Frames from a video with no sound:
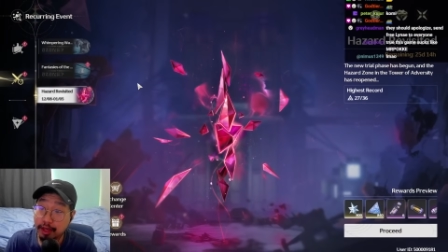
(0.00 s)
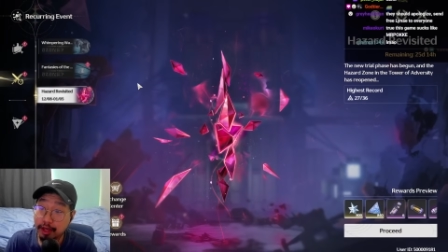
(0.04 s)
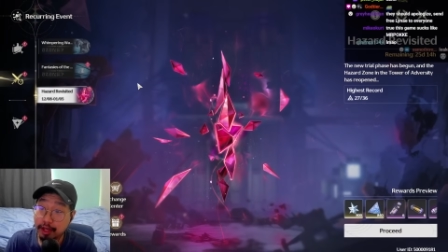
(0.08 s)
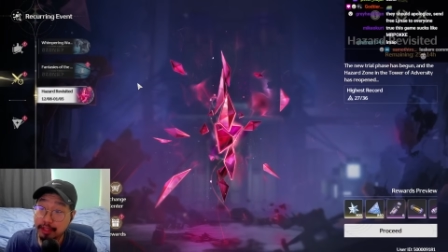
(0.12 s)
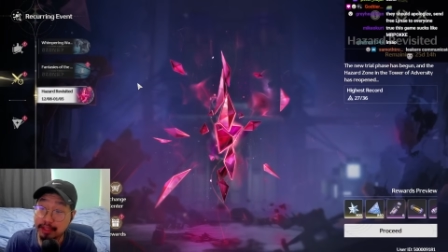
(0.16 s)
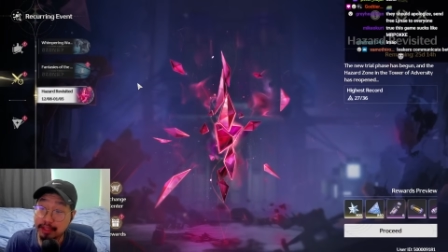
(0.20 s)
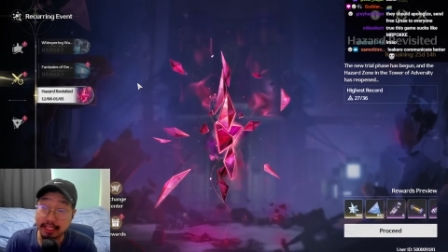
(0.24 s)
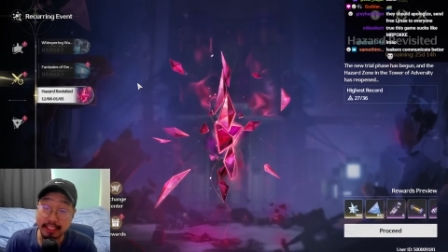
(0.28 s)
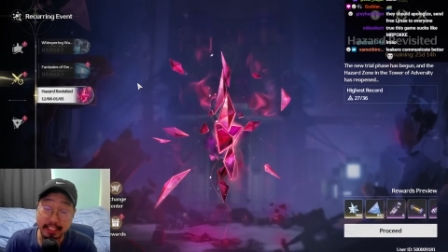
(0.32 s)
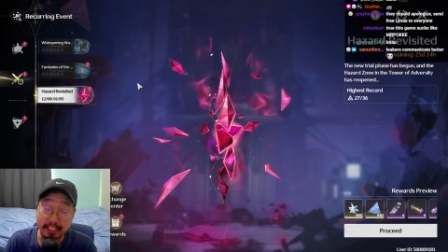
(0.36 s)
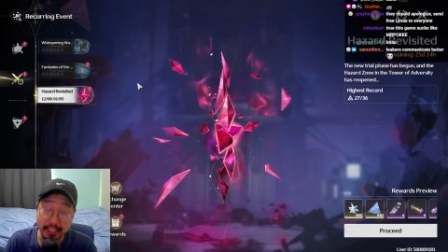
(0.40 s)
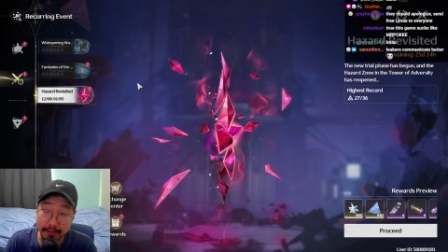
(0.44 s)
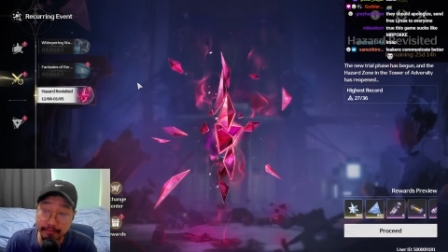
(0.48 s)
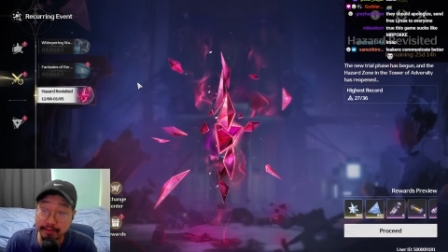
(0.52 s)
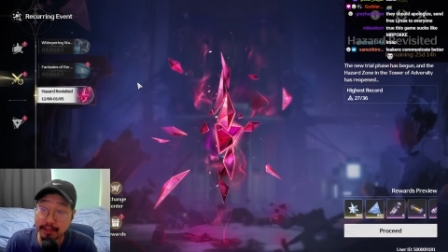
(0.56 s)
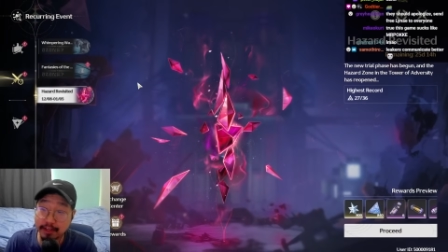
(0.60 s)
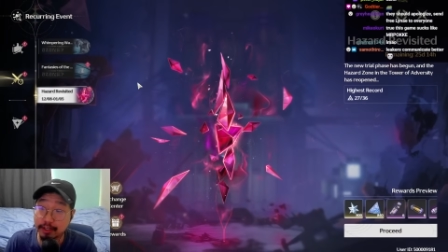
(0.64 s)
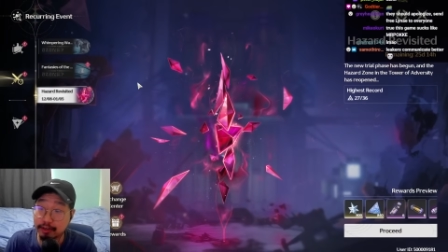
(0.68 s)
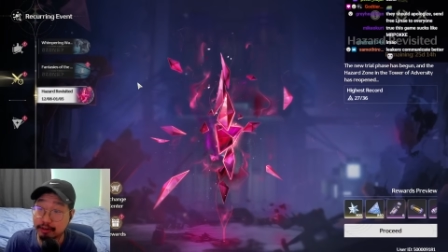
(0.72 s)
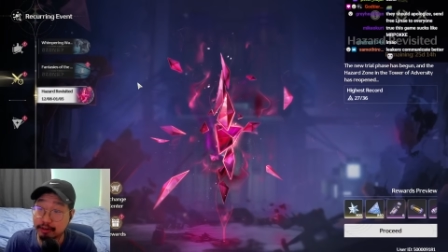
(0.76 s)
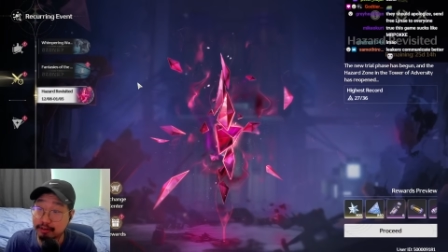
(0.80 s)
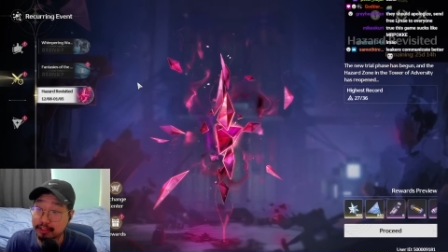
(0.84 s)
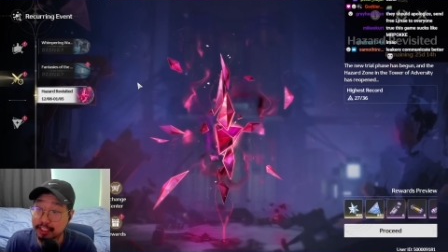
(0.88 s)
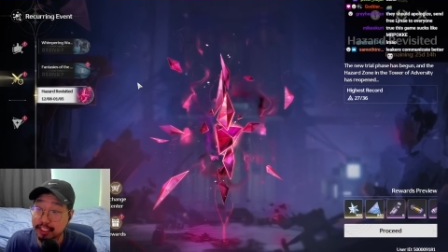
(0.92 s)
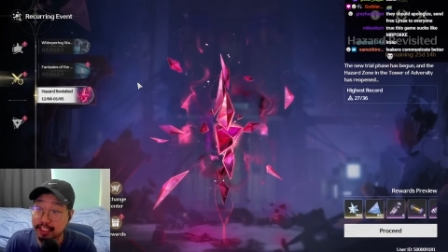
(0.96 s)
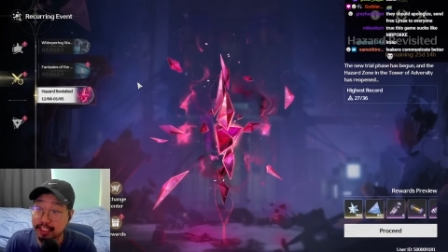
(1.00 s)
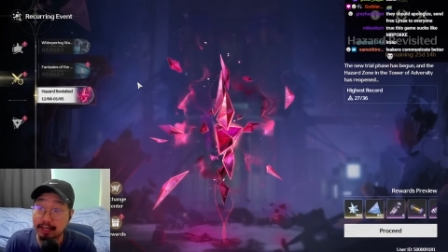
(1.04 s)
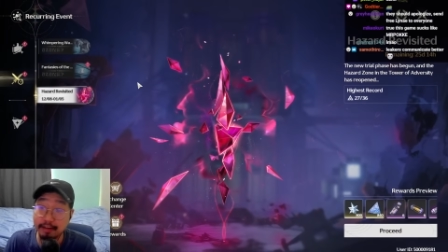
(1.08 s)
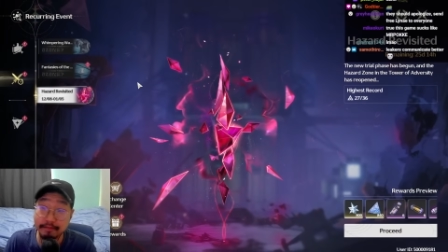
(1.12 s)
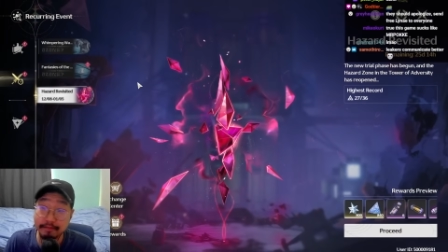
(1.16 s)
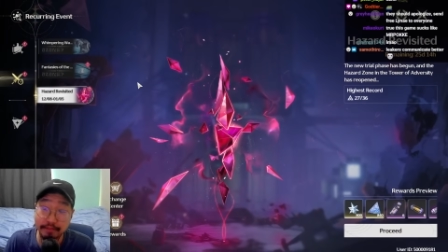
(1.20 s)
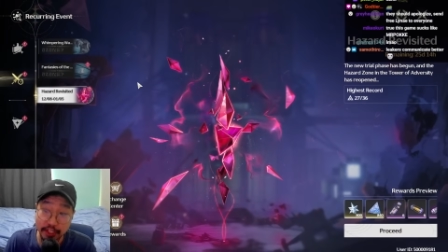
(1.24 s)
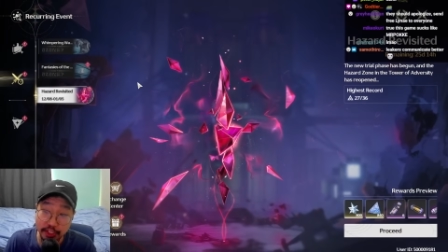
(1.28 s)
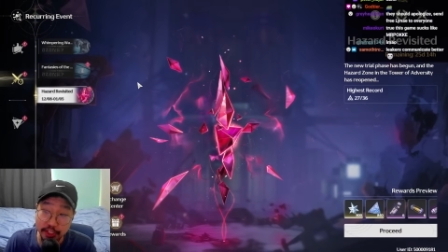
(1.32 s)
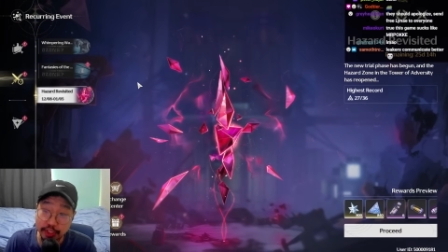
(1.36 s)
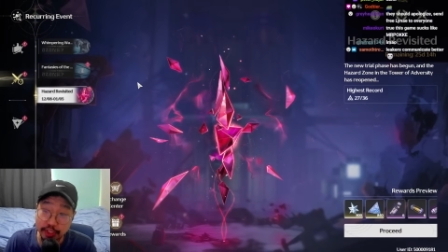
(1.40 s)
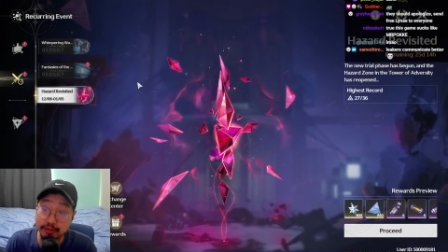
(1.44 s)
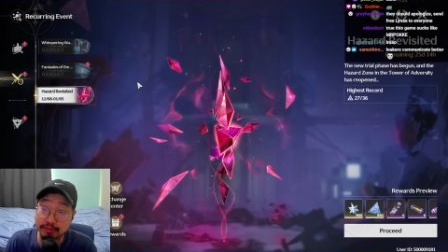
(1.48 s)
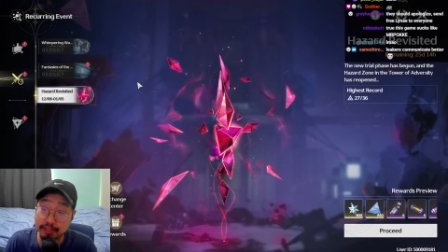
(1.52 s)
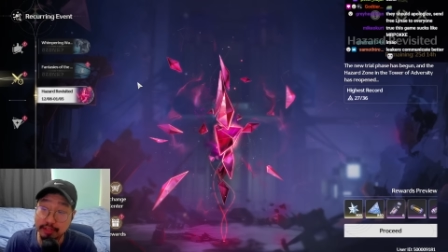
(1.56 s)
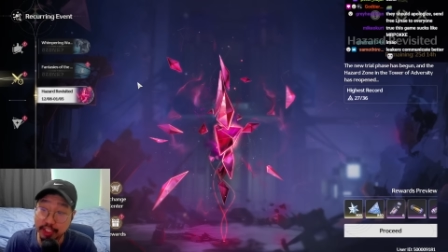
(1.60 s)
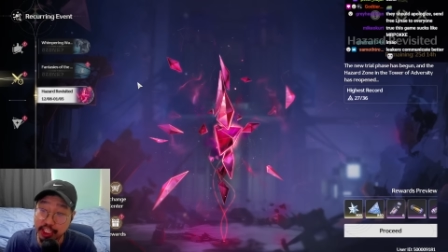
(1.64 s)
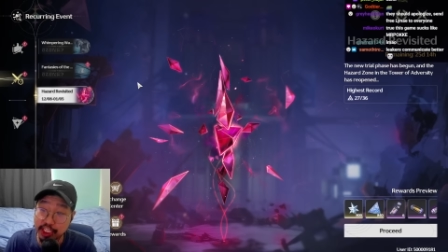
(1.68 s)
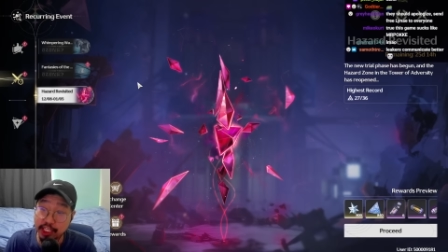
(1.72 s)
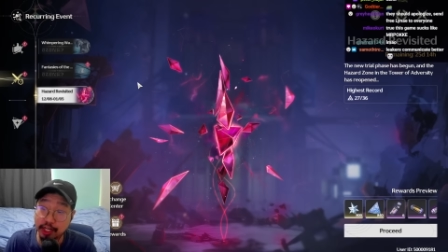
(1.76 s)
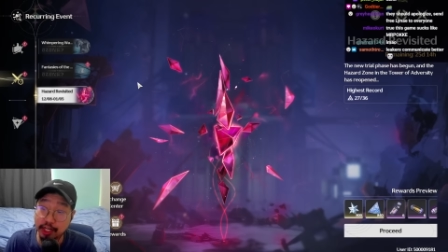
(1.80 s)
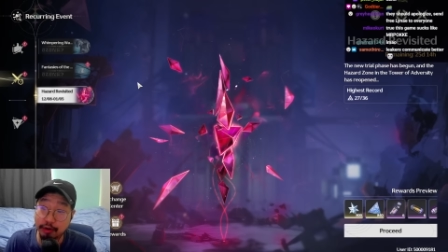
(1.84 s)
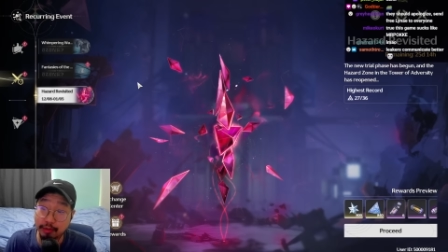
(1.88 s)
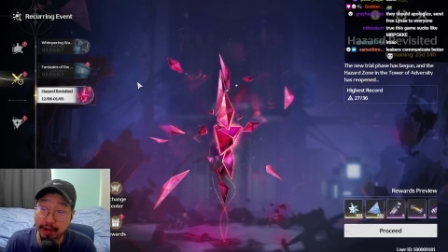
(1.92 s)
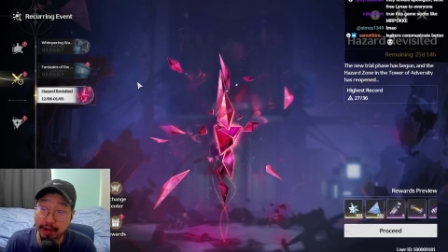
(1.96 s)
the difficulty of the new
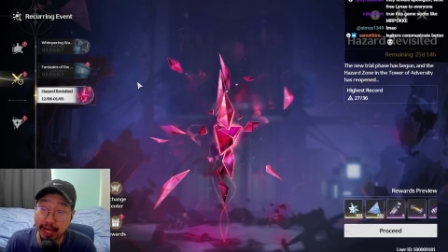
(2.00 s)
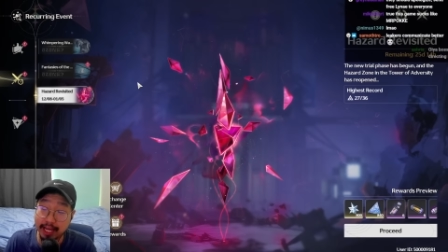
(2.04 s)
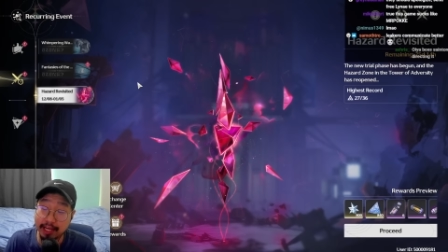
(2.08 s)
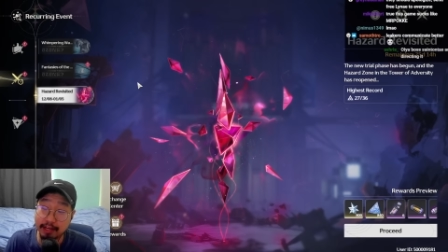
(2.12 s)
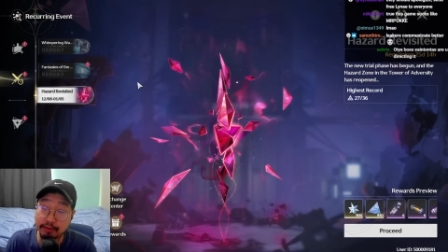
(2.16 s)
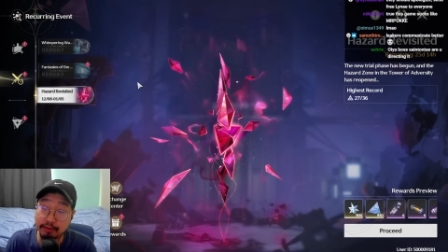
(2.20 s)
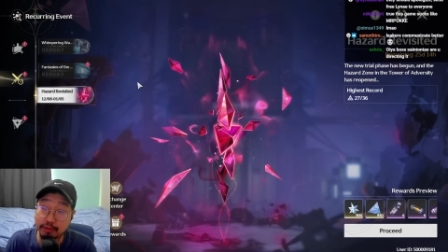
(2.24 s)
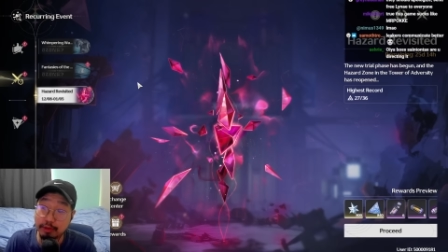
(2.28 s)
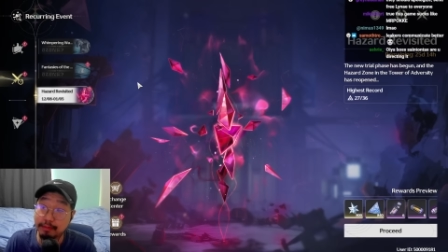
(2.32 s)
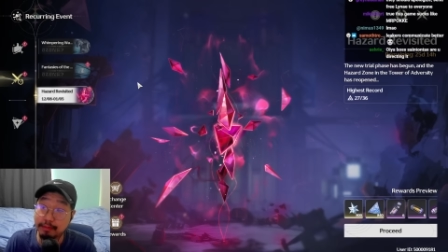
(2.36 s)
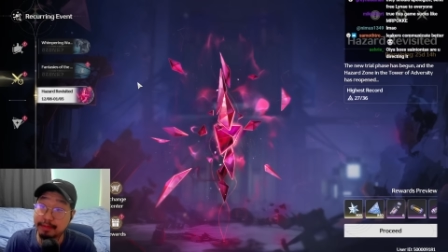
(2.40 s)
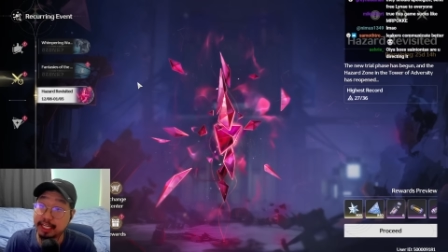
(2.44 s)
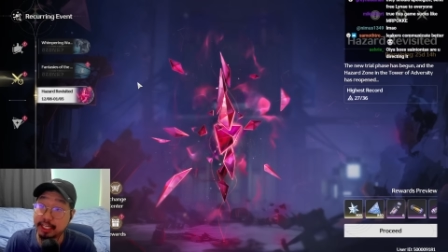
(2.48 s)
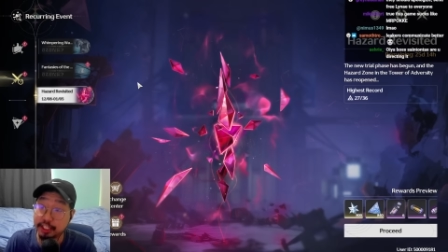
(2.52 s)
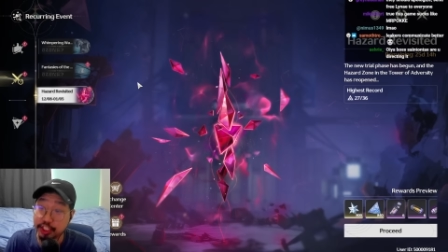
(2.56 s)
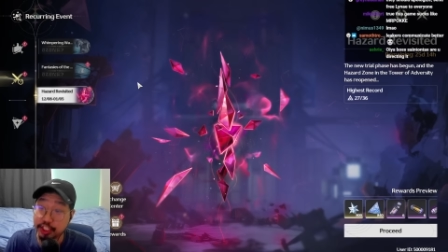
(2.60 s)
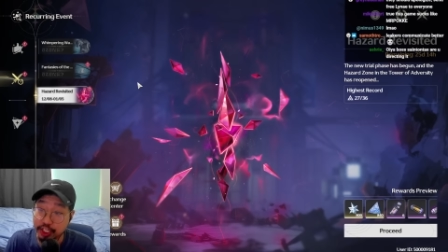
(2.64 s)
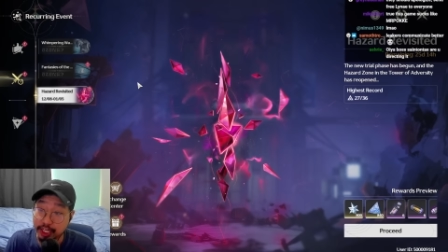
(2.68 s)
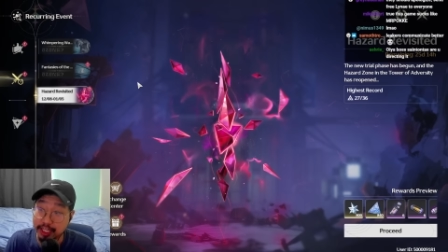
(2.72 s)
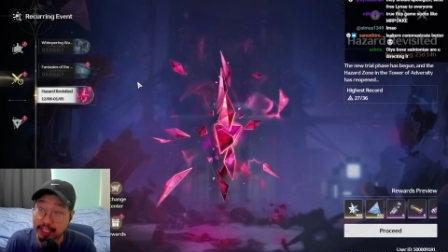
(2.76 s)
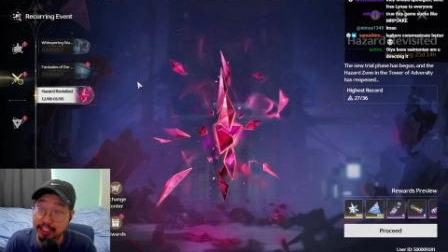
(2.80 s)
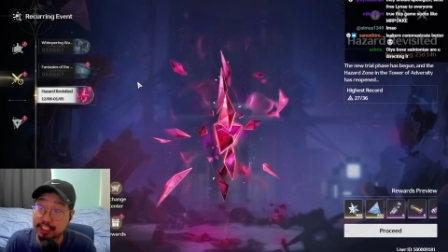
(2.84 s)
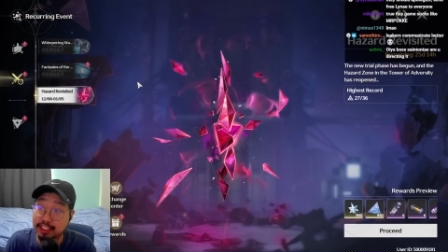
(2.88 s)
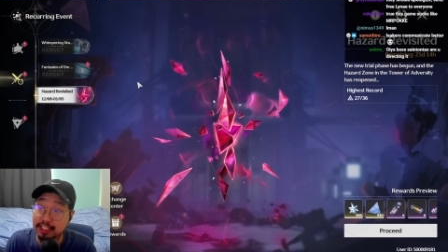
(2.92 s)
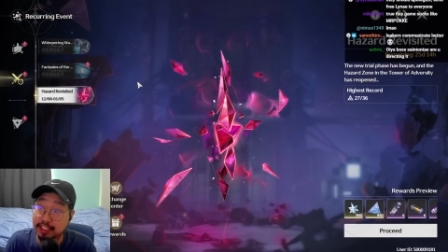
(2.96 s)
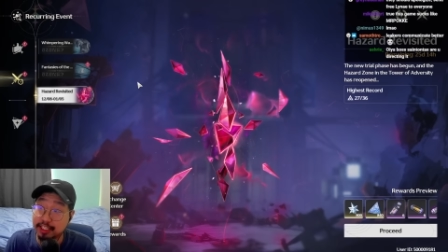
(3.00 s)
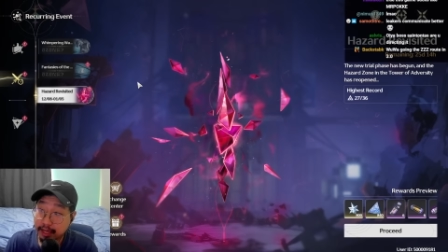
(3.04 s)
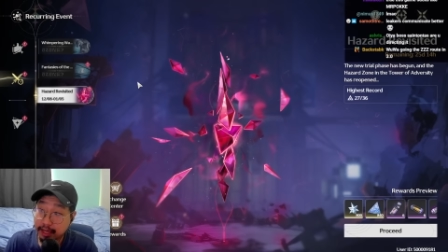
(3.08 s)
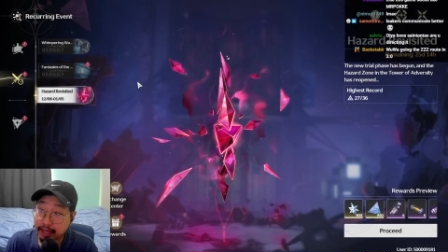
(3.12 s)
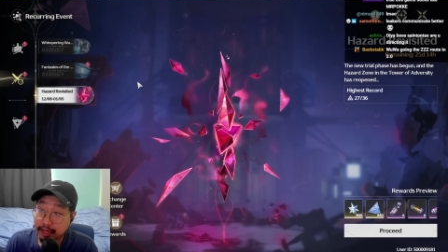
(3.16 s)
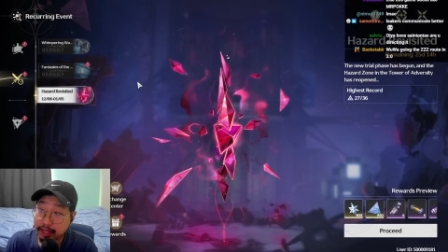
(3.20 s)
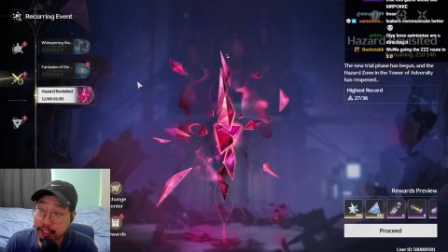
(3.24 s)
ToA will be adjusted